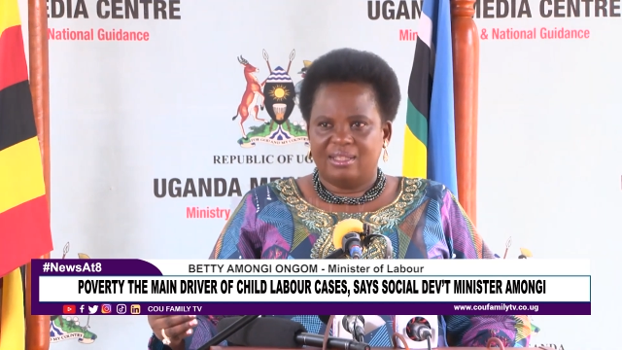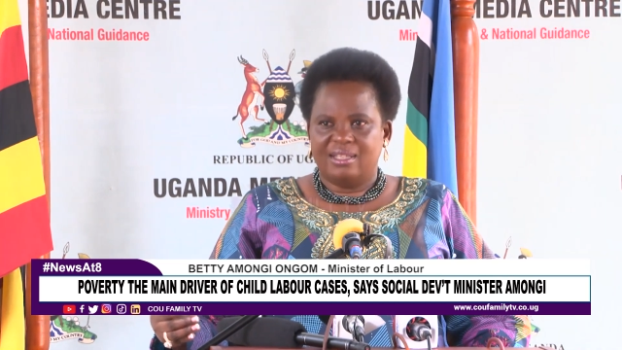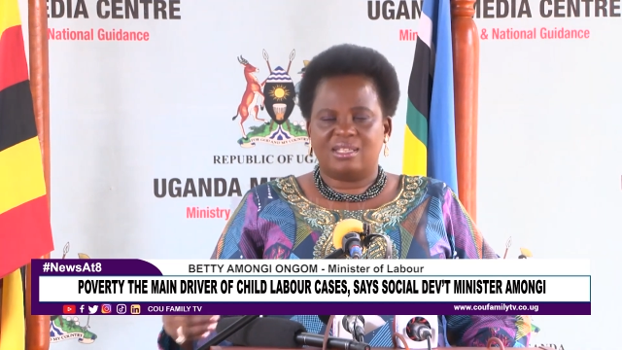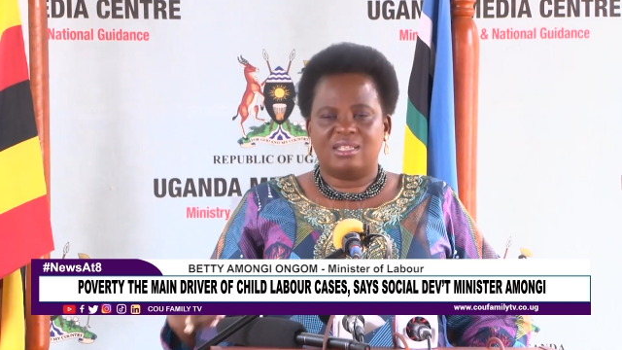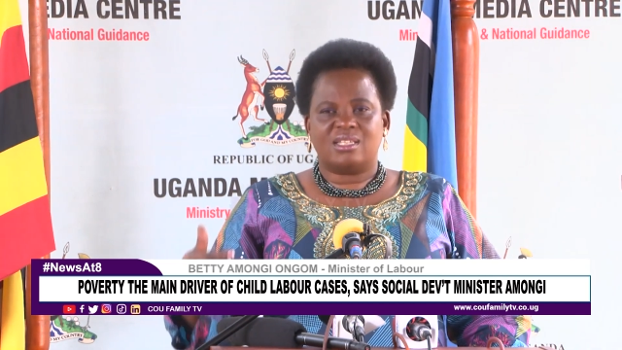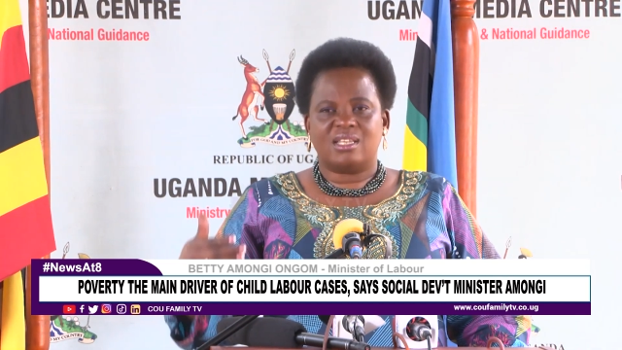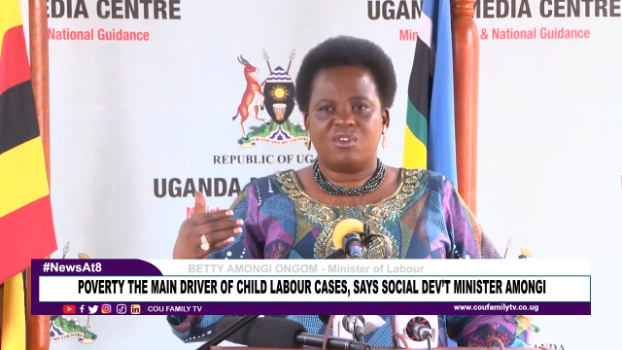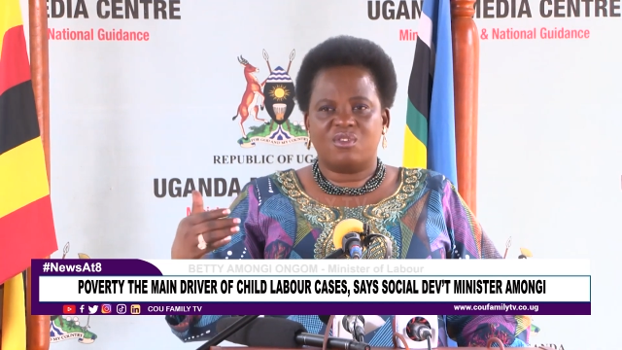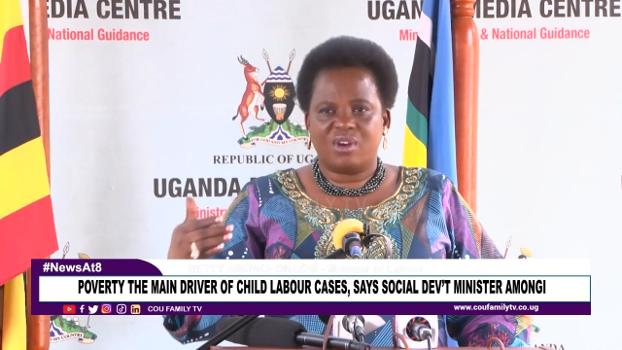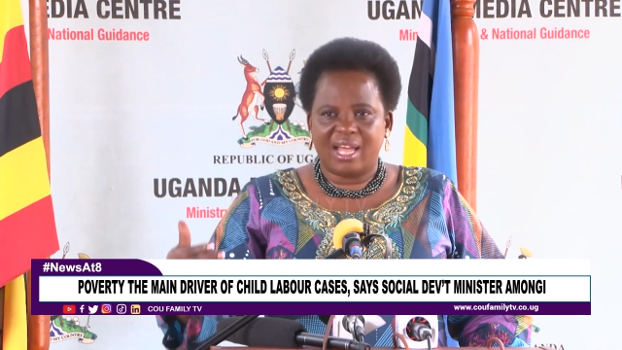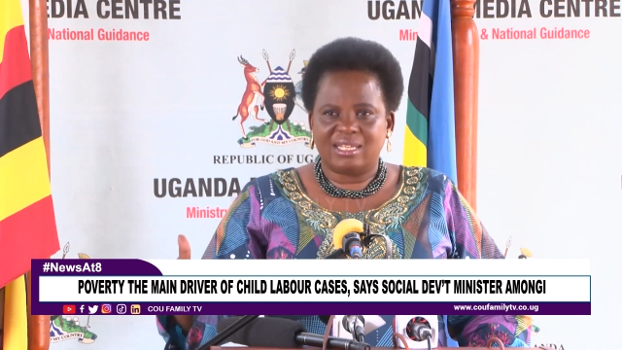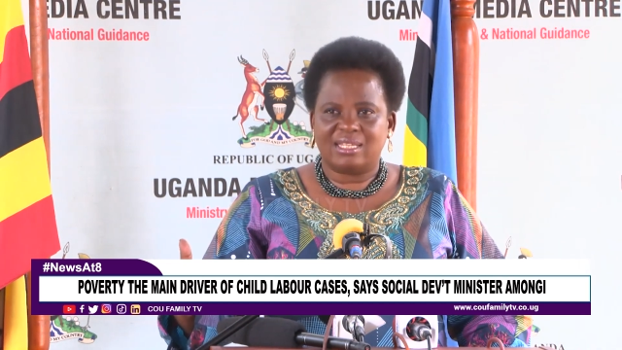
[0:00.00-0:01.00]
This is a
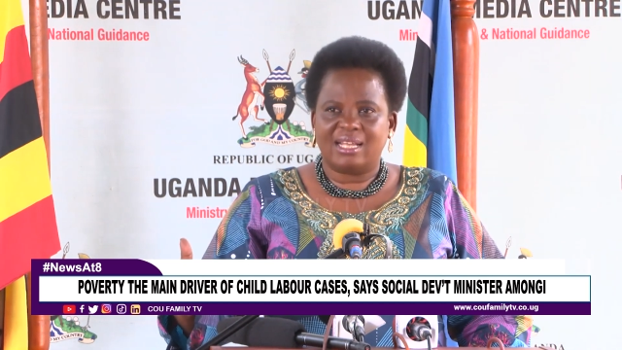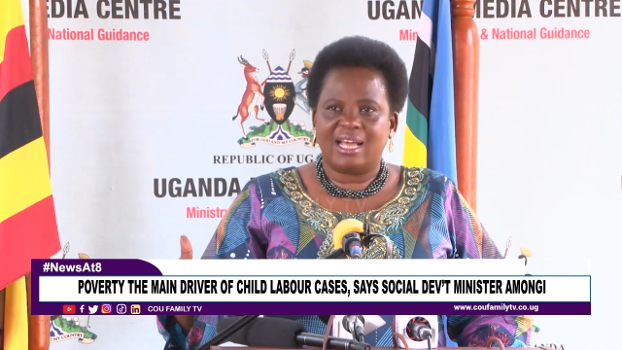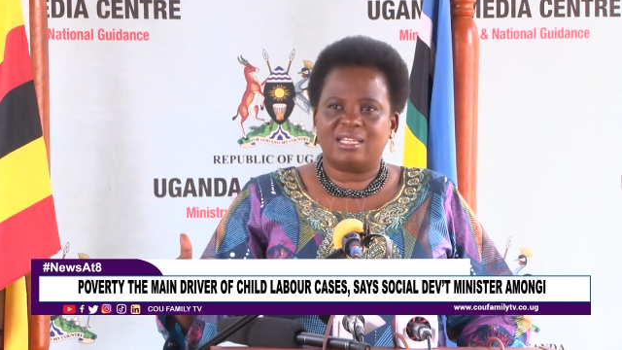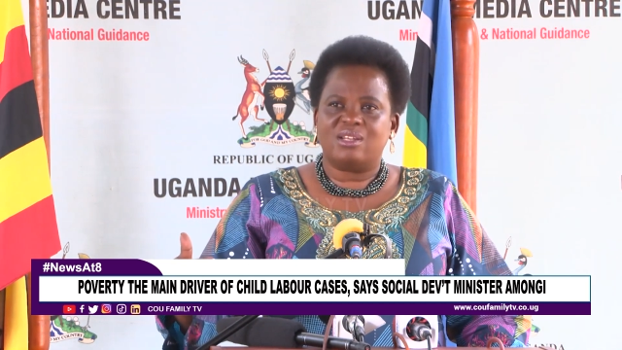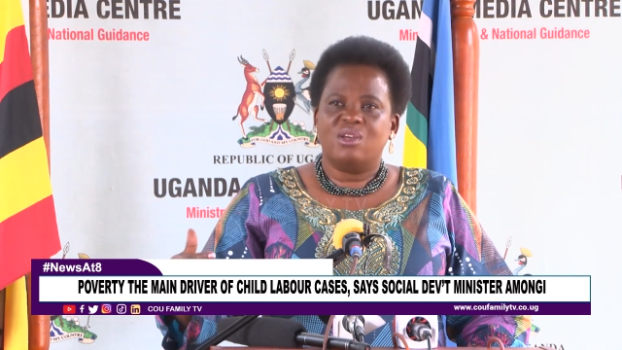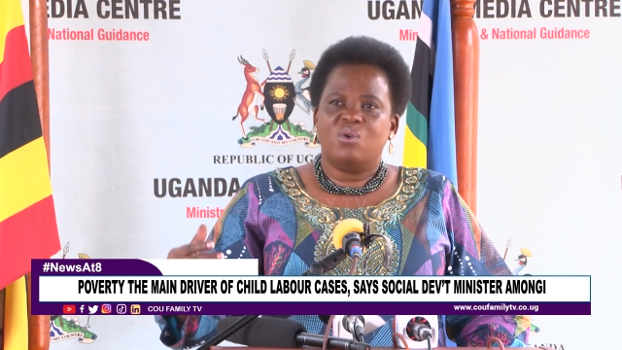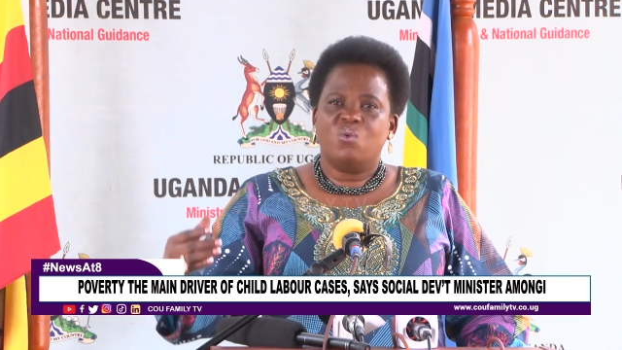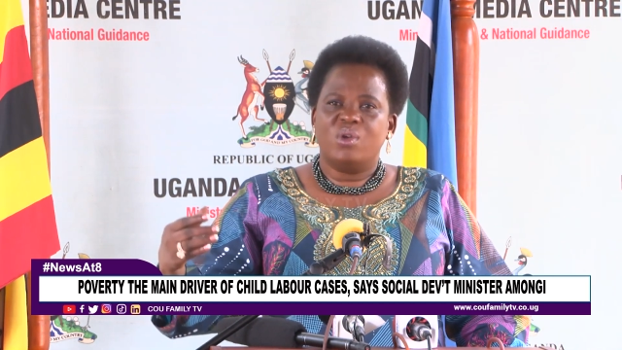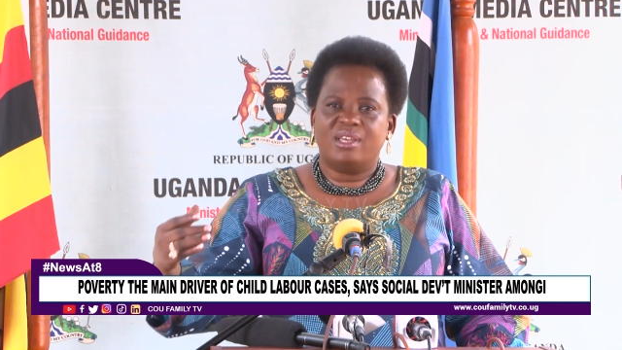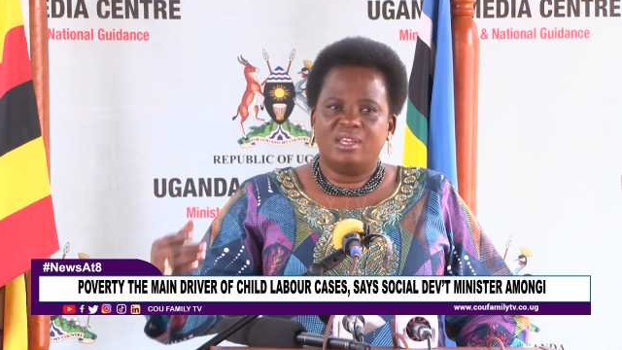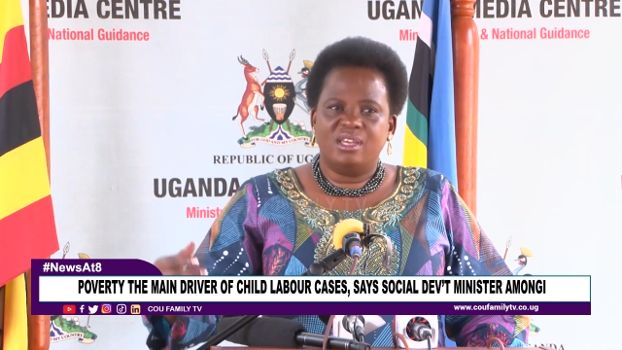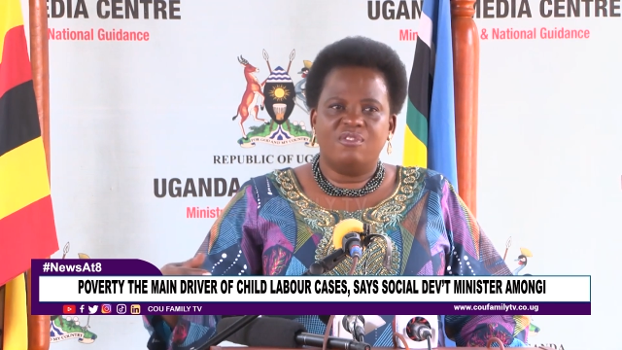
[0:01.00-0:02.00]
grant that
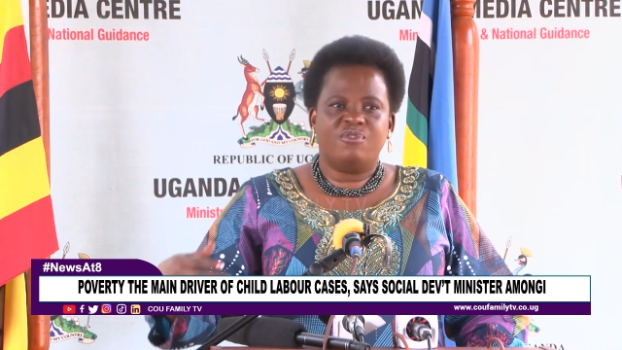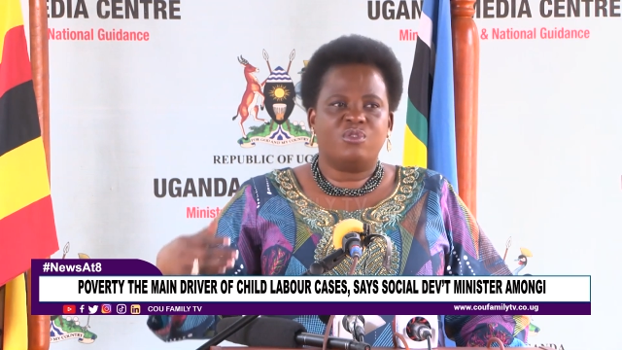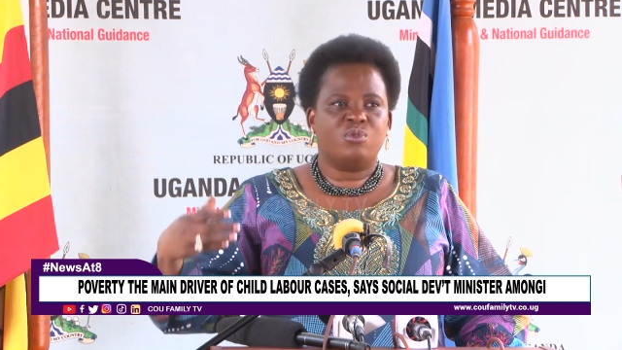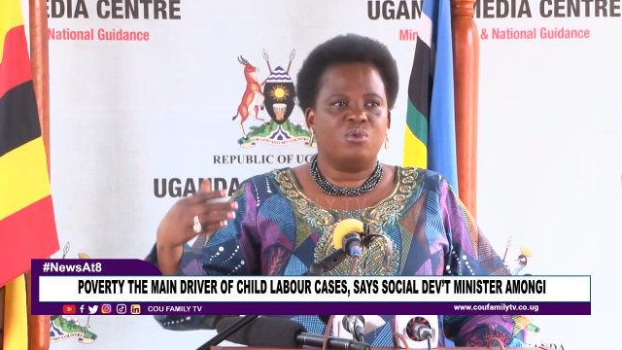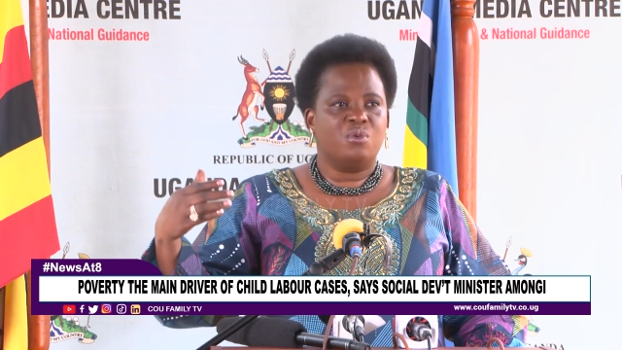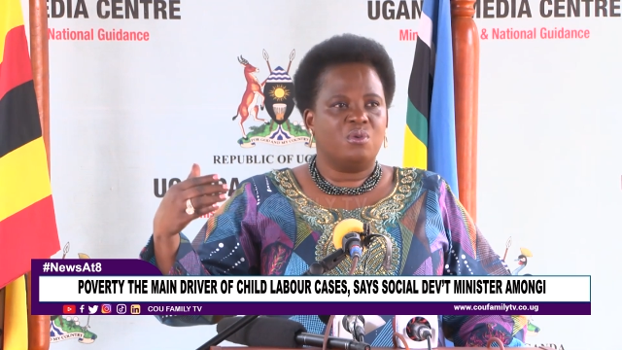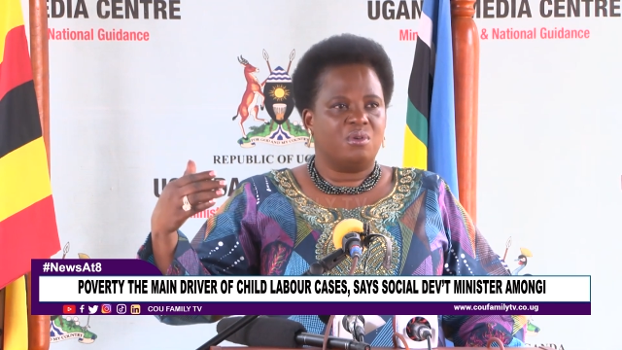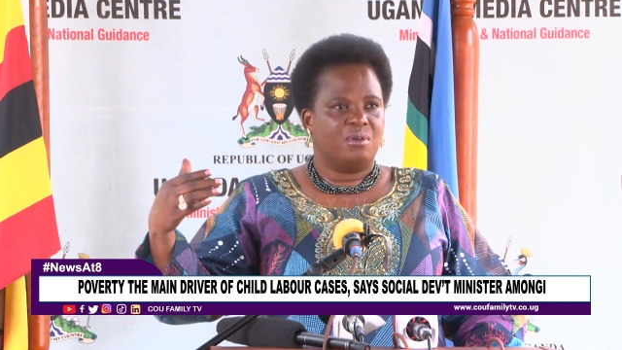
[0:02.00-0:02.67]
we give to